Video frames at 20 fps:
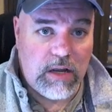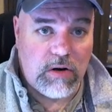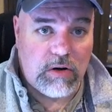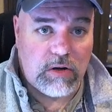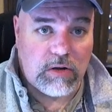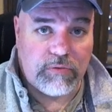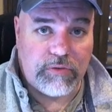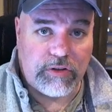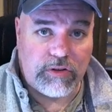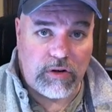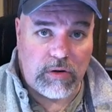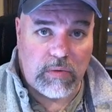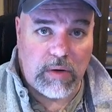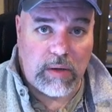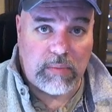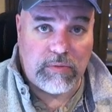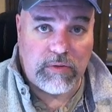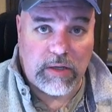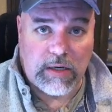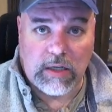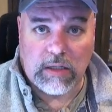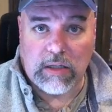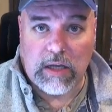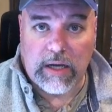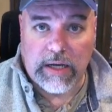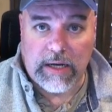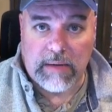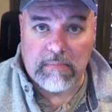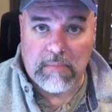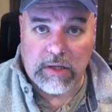or visit our website
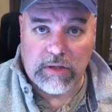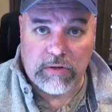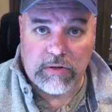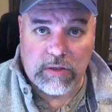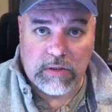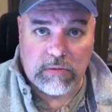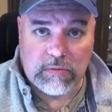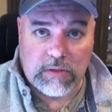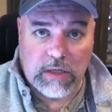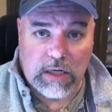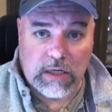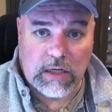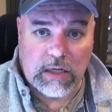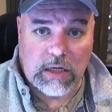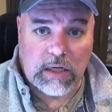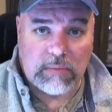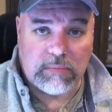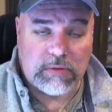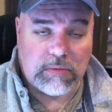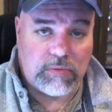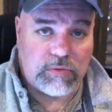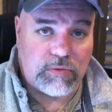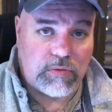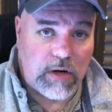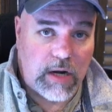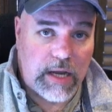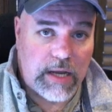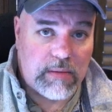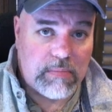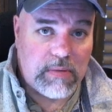online at mothernode.com.
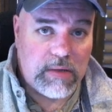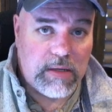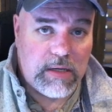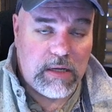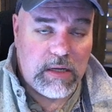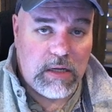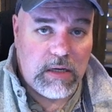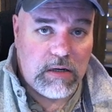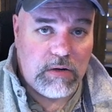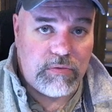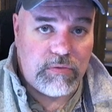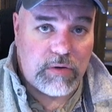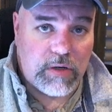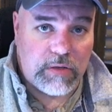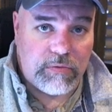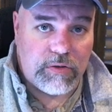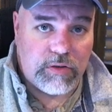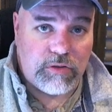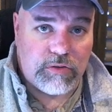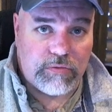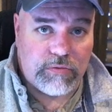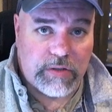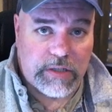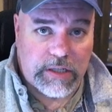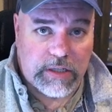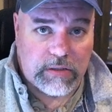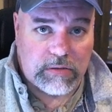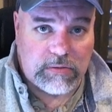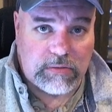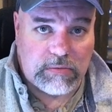Subscribe for any future
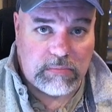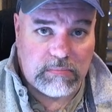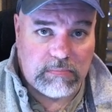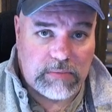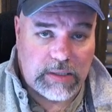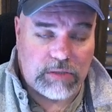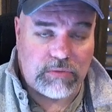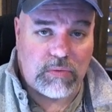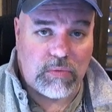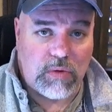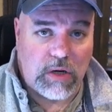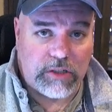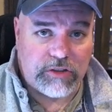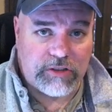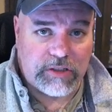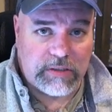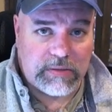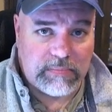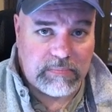videos. Thanks for watching.